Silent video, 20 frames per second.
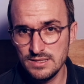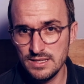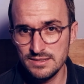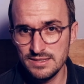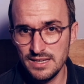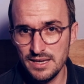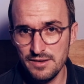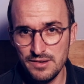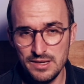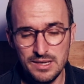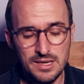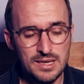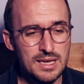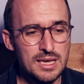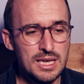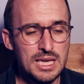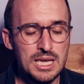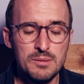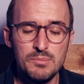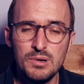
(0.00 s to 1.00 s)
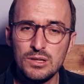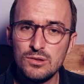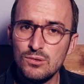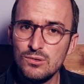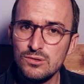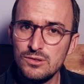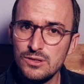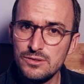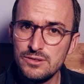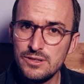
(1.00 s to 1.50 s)
as heavy, but
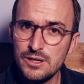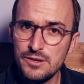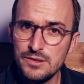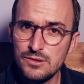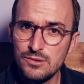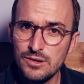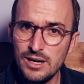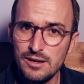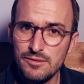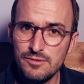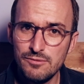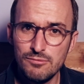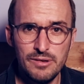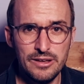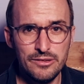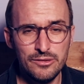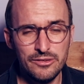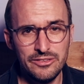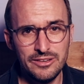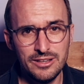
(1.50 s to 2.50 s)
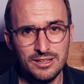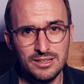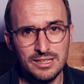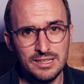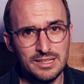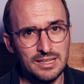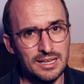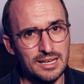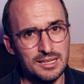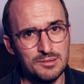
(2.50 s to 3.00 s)
also is going to have weather
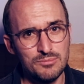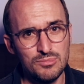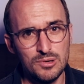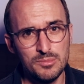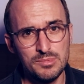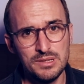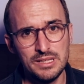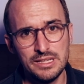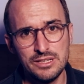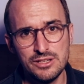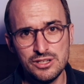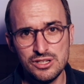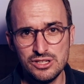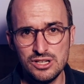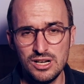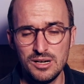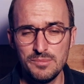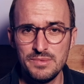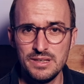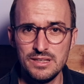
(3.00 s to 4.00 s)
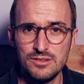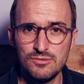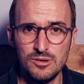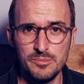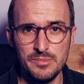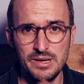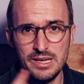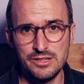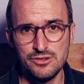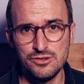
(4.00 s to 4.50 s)
sealing and probably sharpness
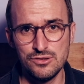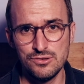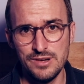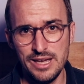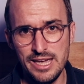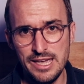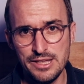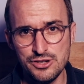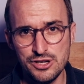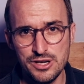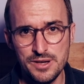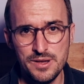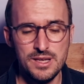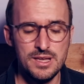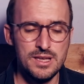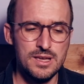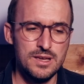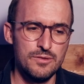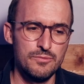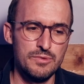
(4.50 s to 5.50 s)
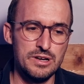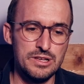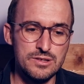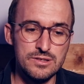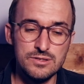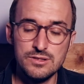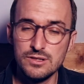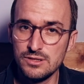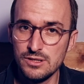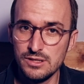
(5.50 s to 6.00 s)
from edge to edge, which
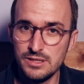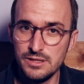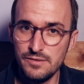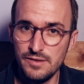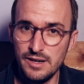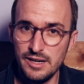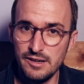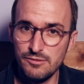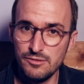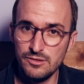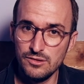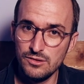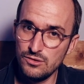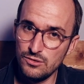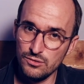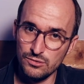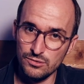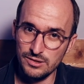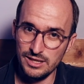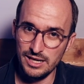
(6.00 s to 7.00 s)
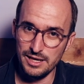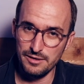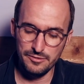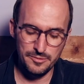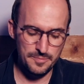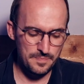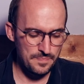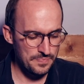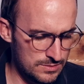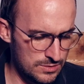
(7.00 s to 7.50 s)
the 35 doesn't have.
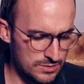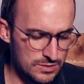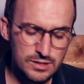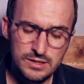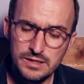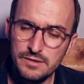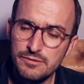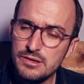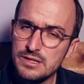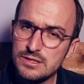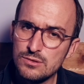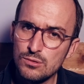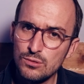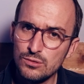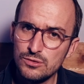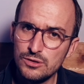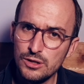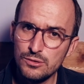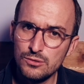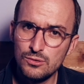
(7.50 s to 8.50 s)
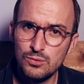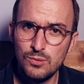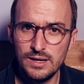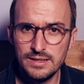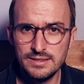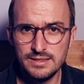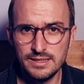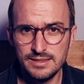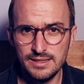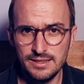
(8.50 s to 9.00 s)
The 33 is also
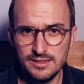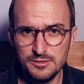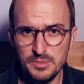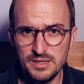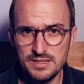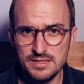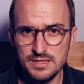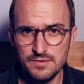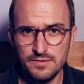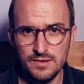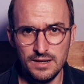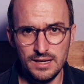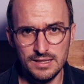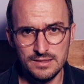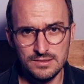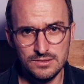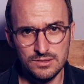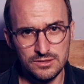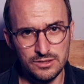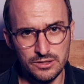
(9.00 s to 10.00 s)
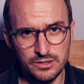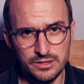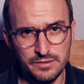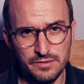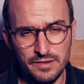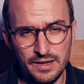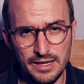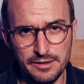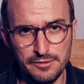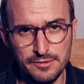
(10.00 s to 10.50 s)
twice as expensive as the
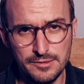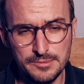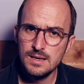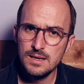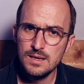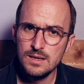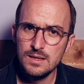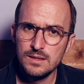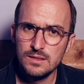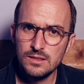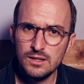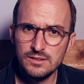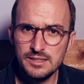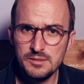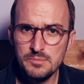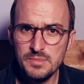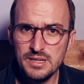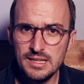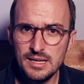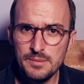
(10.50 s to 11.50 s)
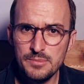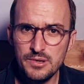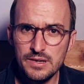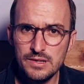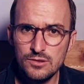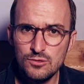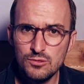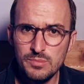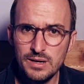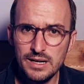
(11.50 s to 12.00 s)
35. Does it mean I'm
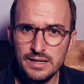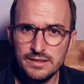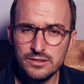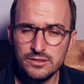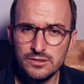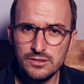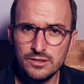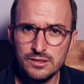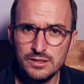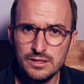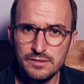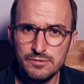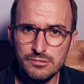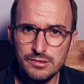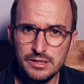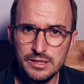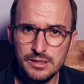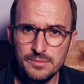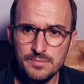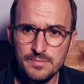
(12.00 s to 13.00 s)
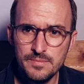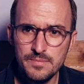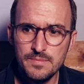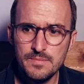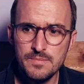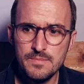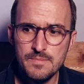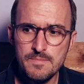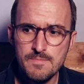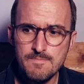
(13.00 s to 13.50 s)
going to buy the 33?
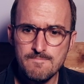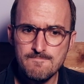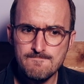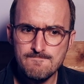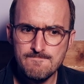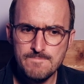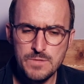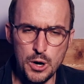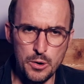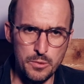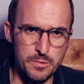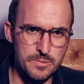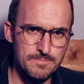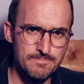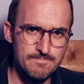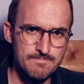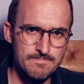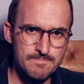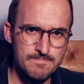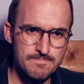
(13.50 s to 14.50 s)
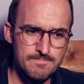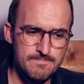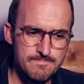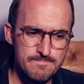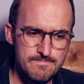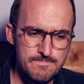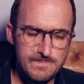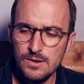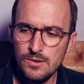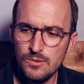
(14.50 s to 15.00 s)
No.
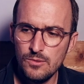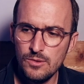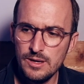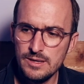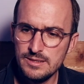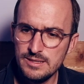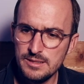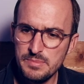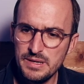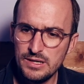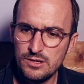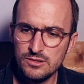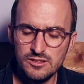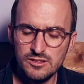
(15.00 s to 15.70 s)
Is it because